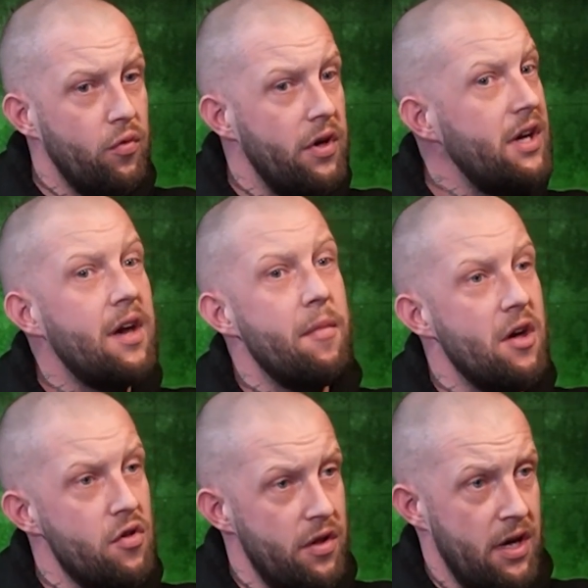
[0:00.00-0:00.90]
like
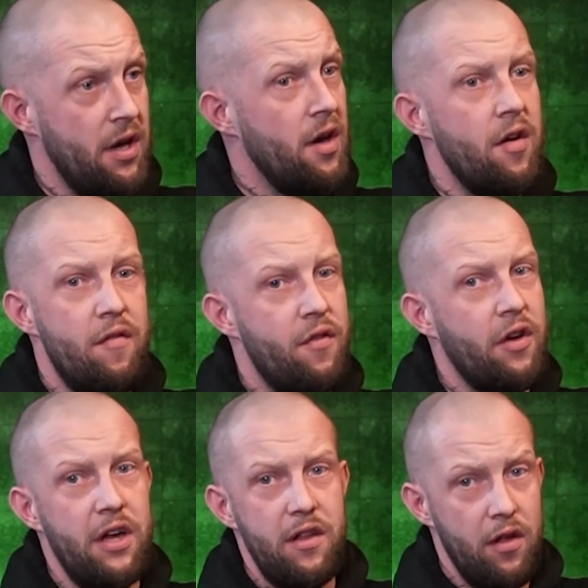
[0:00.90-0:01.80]
commercially,
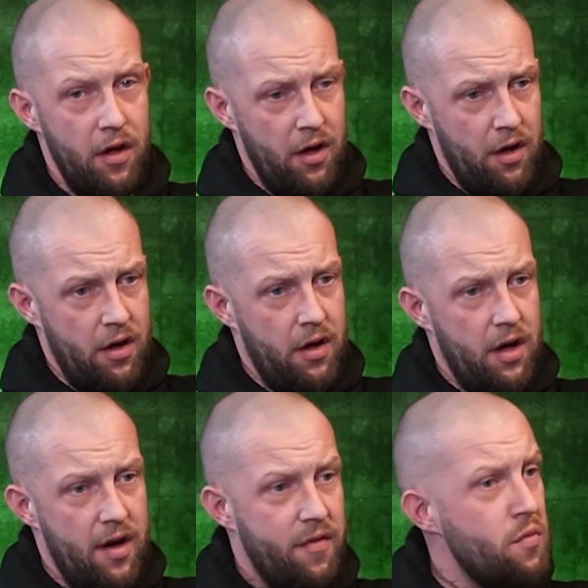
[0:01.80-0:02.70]
fucking,
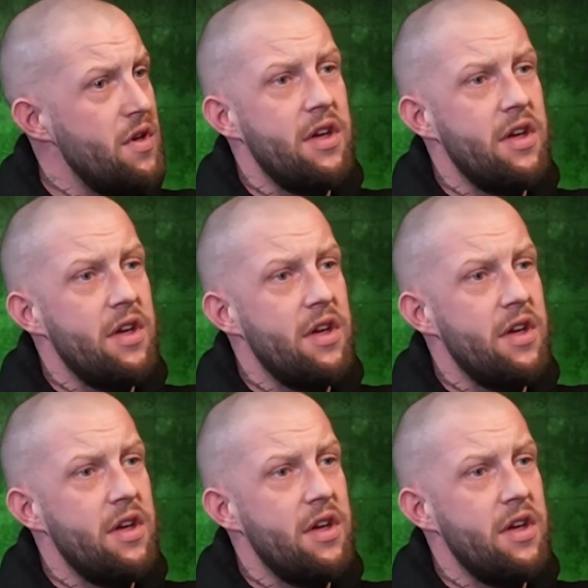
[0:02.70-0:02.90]
if it was a